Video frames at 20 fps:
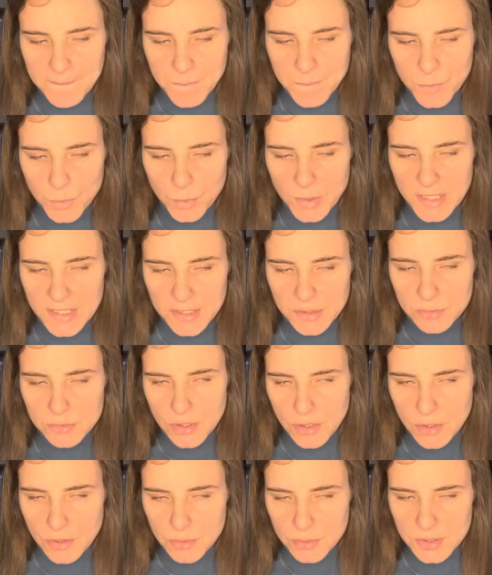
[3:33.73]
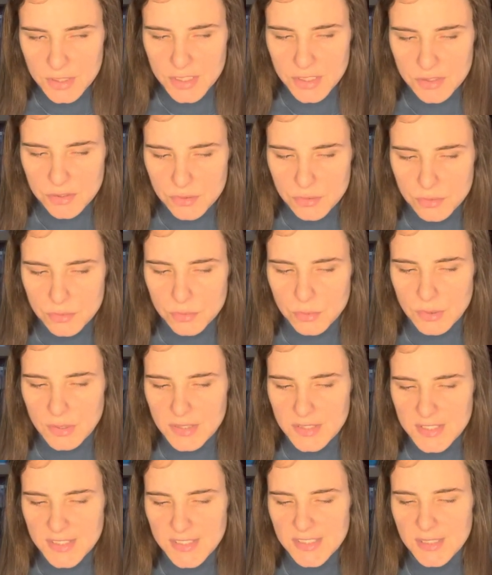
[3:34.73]
when you go to
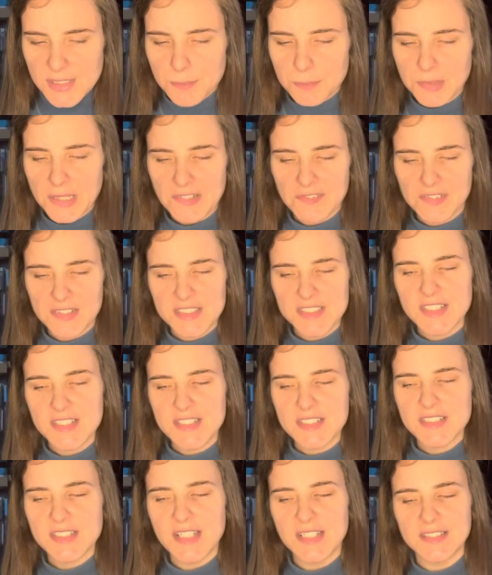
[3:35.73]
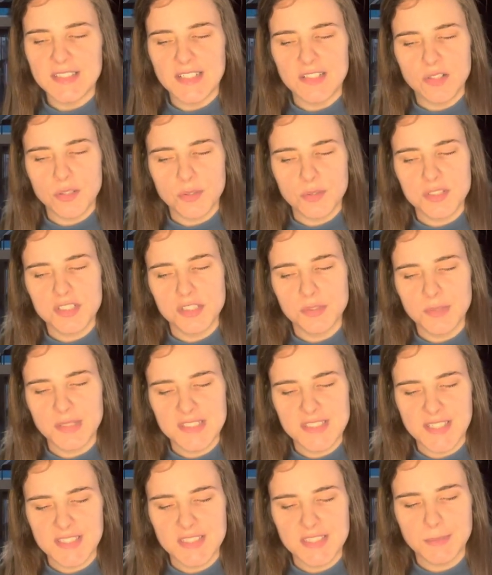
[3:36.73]
system preferences and then go to
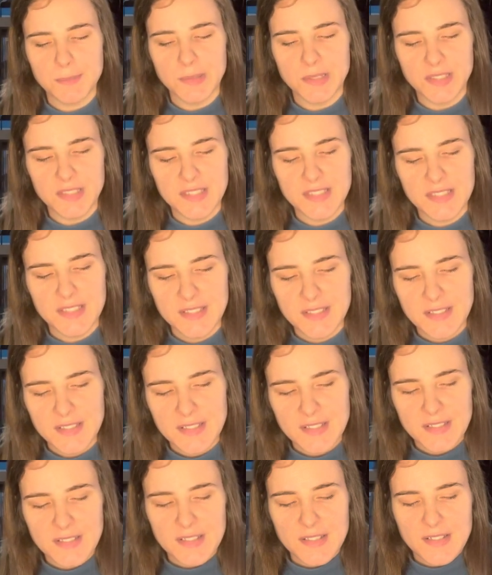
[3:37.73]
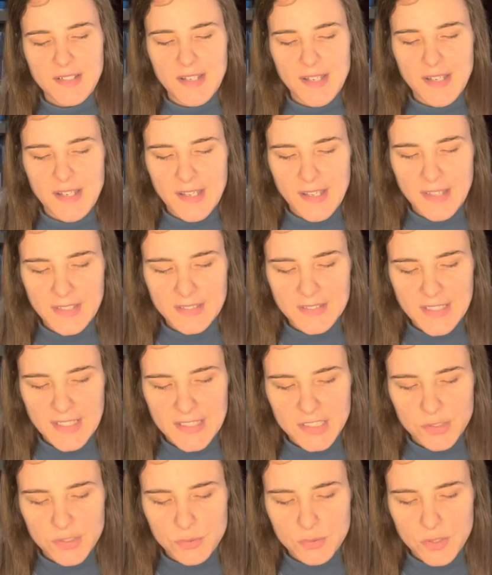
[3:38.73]
accessibility, and
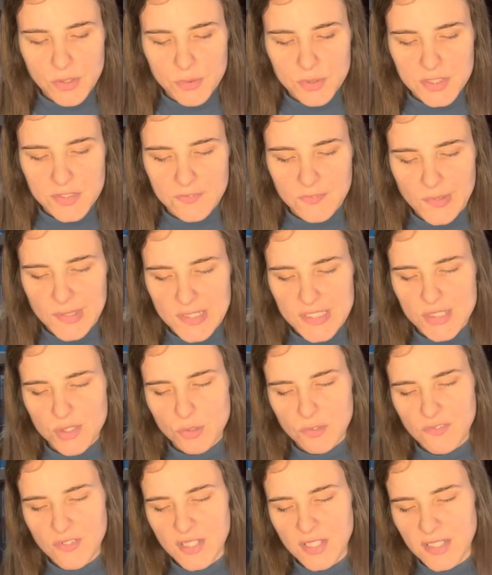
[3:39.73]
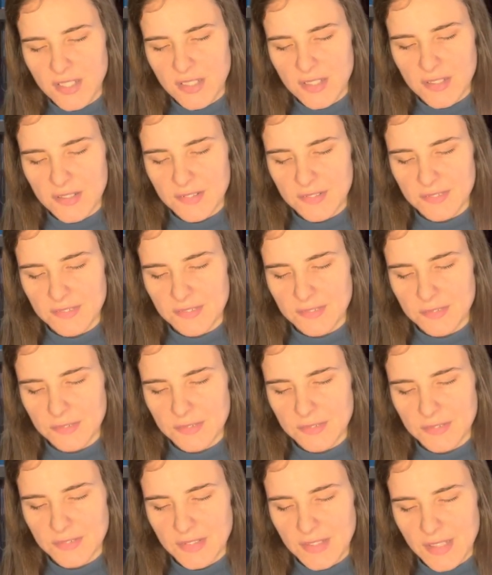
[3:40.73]
then you go to VoiceOver,
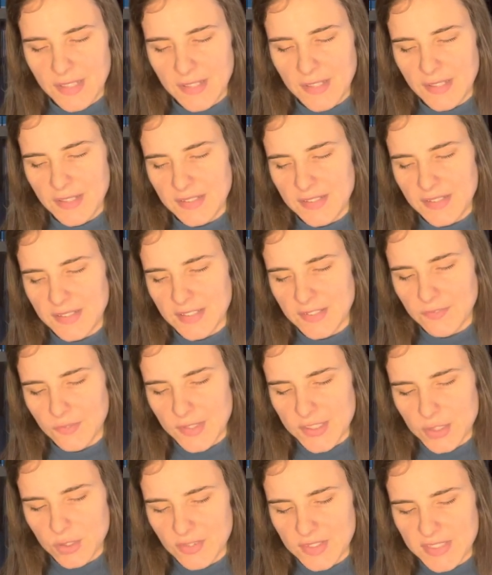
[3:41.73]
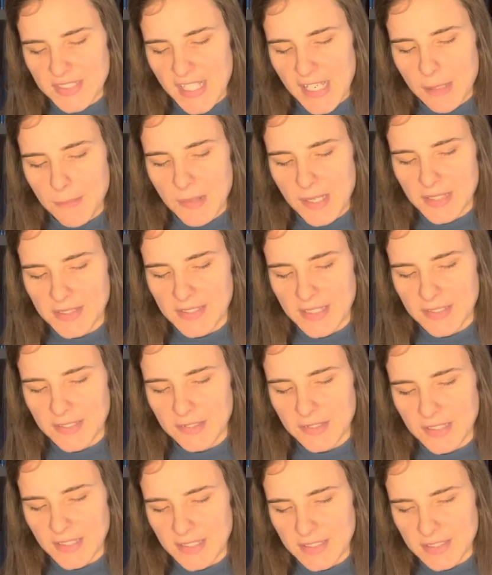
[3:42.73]
the VoiceOver tab, and then
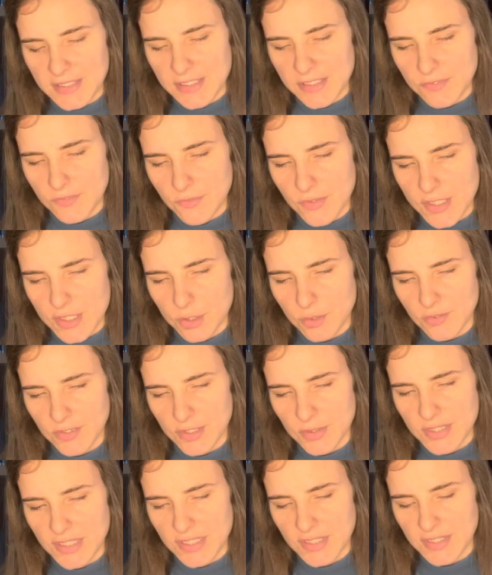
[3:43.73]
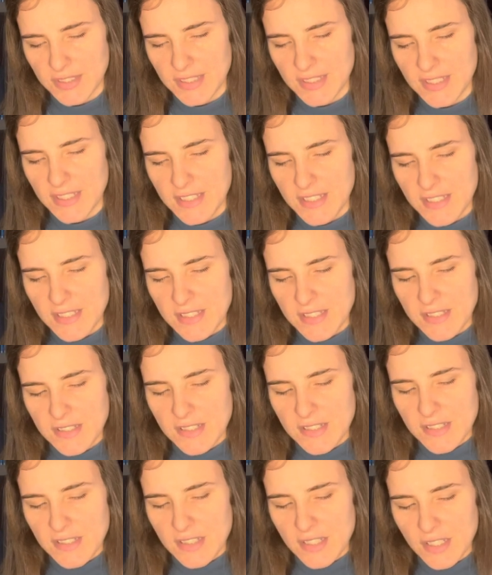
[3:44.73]
into VoiceOver utility,
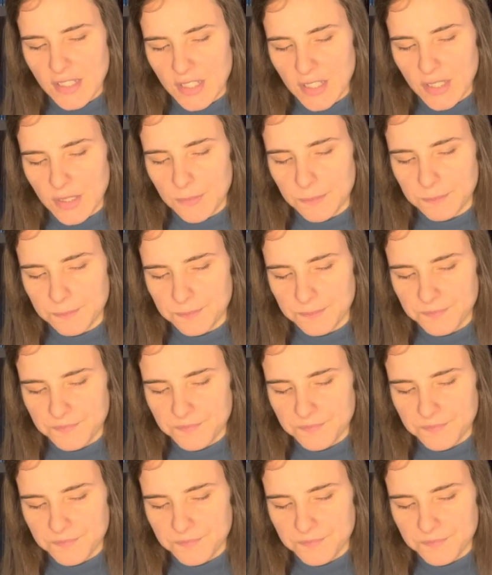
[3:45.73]
and